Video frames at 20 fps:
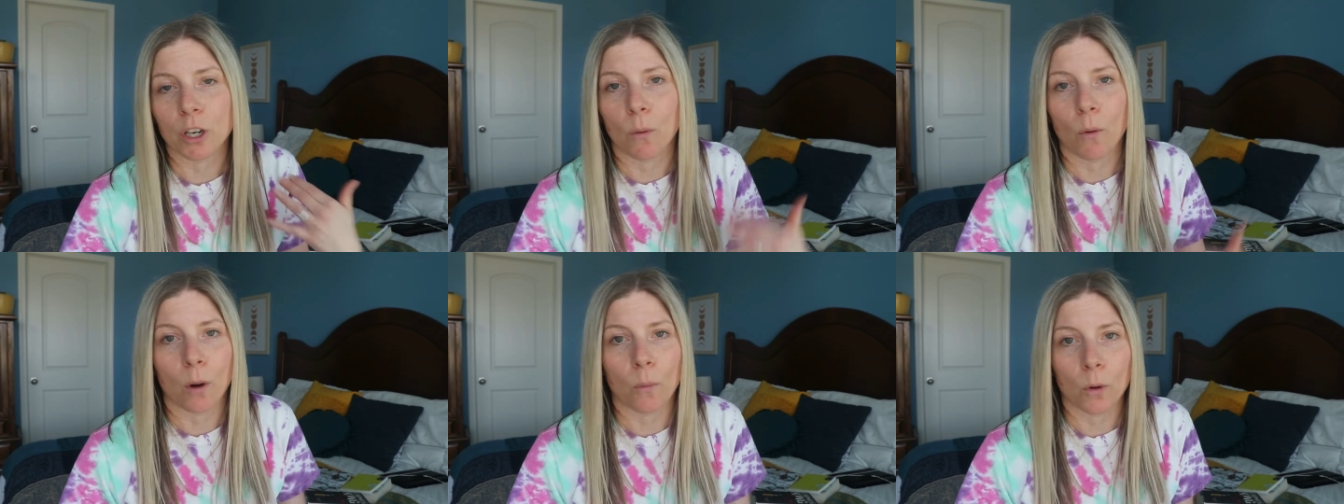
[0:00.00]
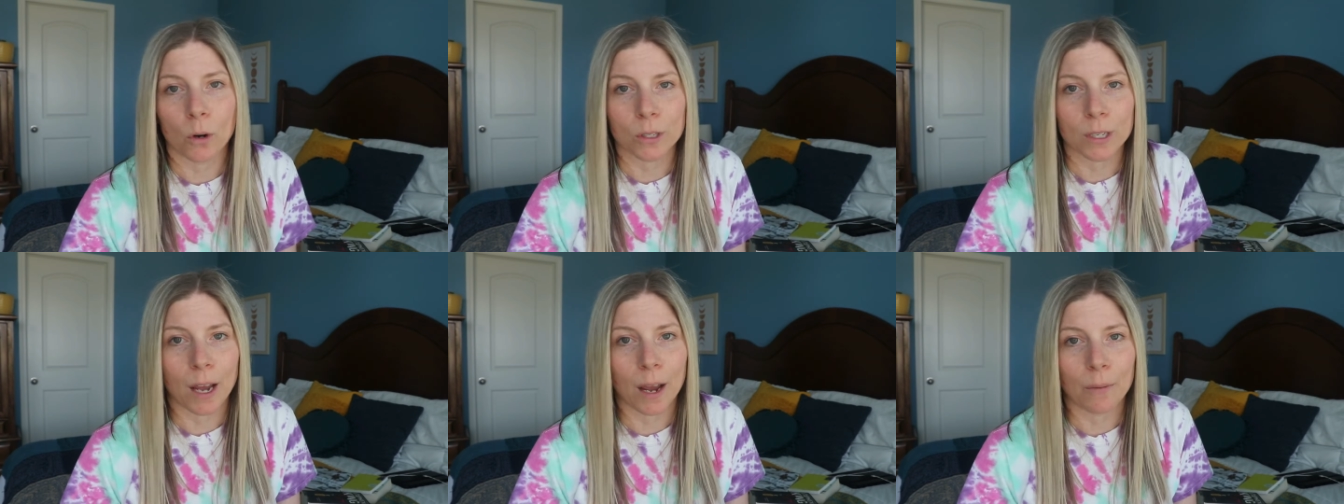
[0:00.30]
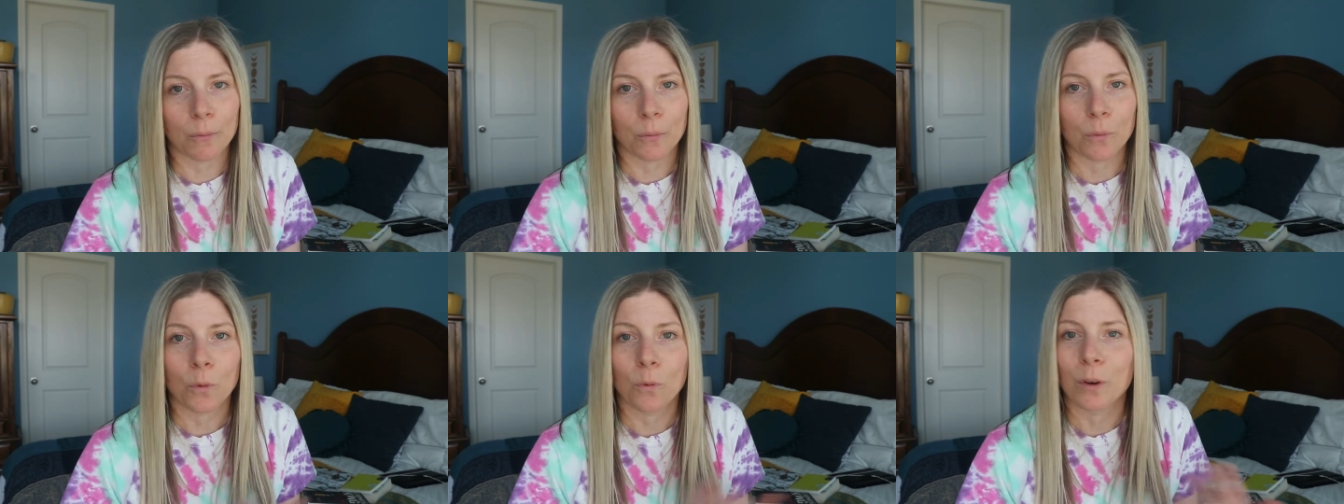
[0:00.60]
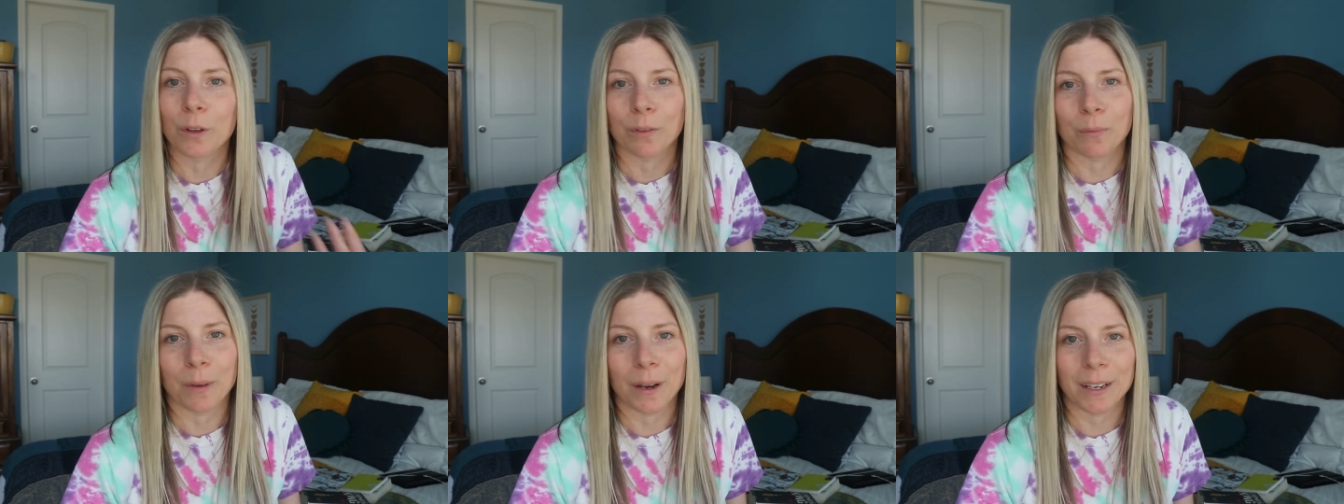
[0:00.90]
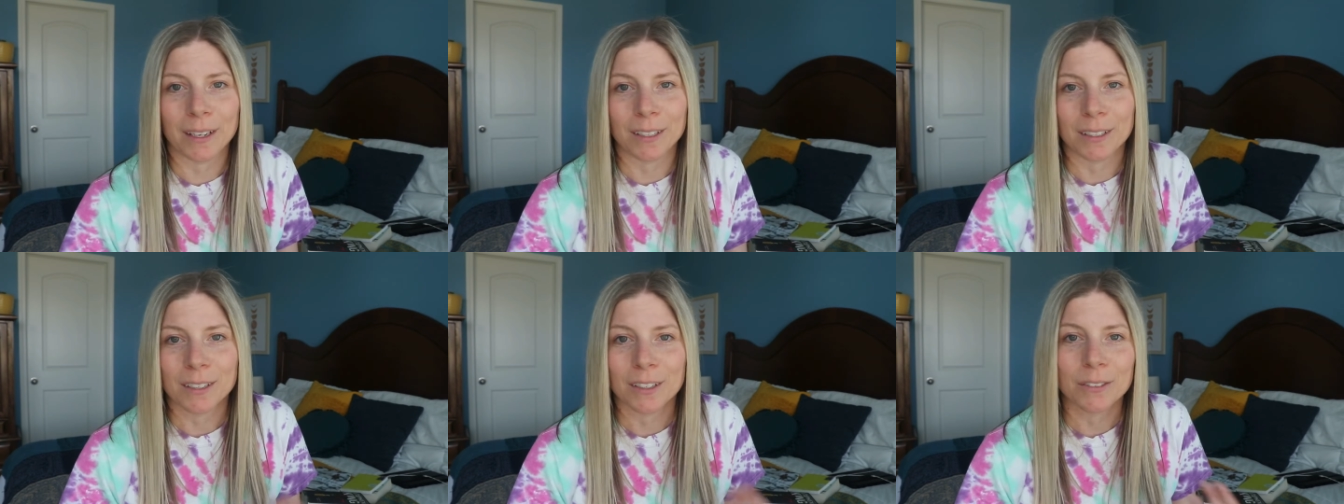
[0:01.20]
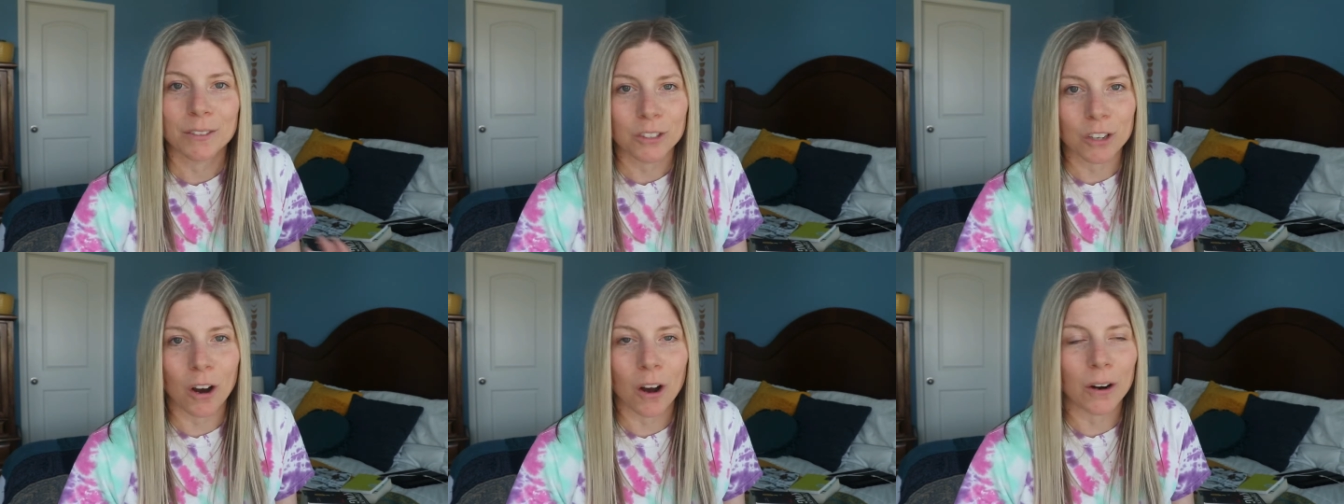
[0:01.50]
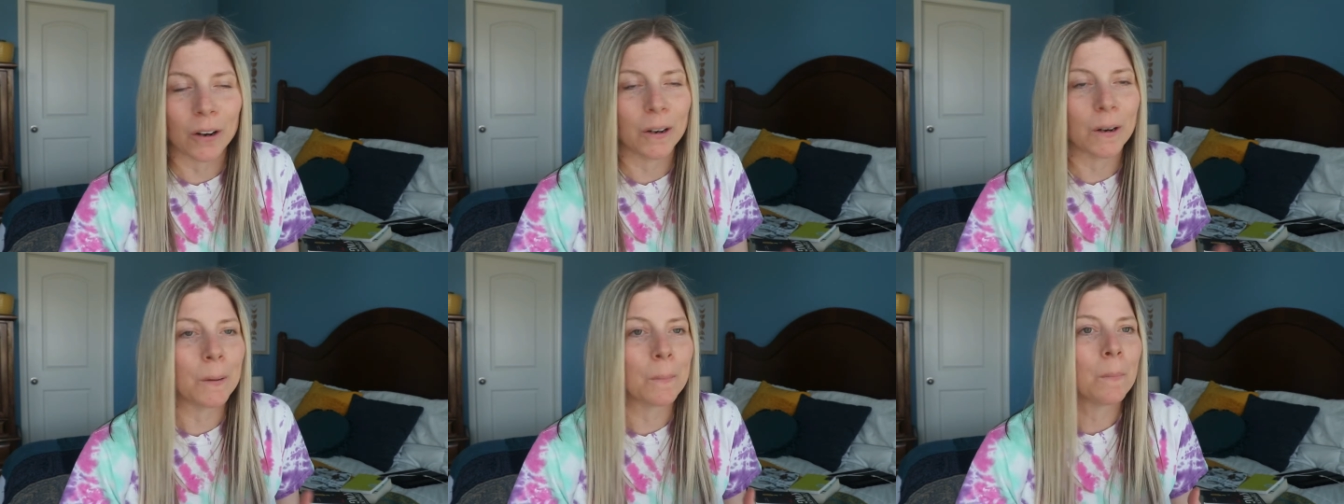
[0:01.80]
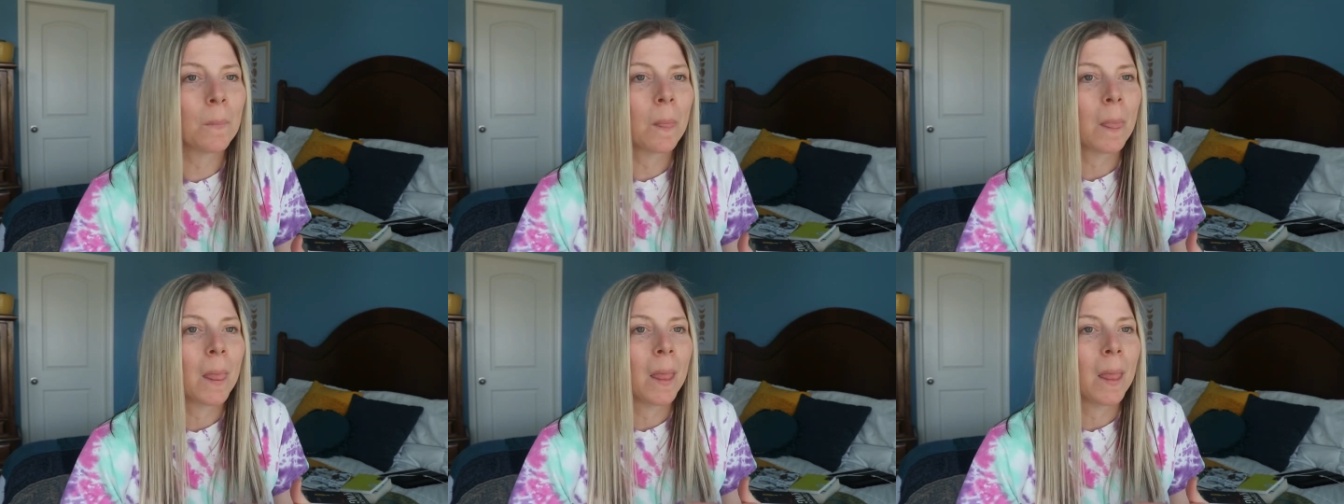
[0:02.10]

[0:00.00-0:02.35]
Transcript: I wanted more time with my daughter.